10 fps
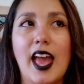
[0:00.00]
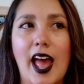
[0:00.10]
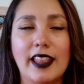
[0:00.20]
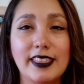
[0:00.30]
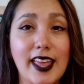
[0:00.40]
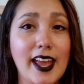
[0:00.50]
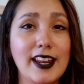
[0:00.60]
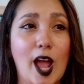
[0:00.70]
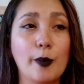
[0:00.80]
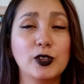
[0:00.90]
And then,
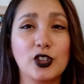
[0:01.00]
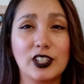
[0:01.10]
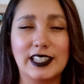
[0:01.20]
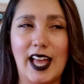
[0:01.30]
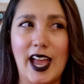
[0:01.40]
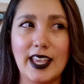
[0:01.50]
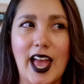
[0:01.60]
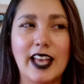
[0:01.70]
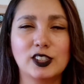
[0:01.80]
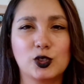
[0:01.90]
I'm not gonna lie,
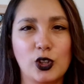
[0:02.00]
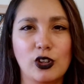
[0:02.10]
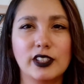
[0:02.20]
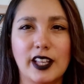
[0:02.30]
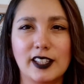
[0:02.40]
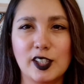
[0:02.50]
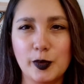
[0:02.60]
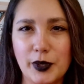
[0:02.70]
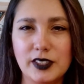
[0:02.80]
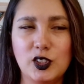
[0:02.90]
I struggled a little
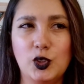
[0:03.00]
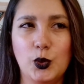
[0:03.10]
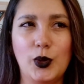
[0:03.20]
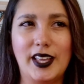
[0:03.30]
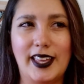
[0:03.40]
bit to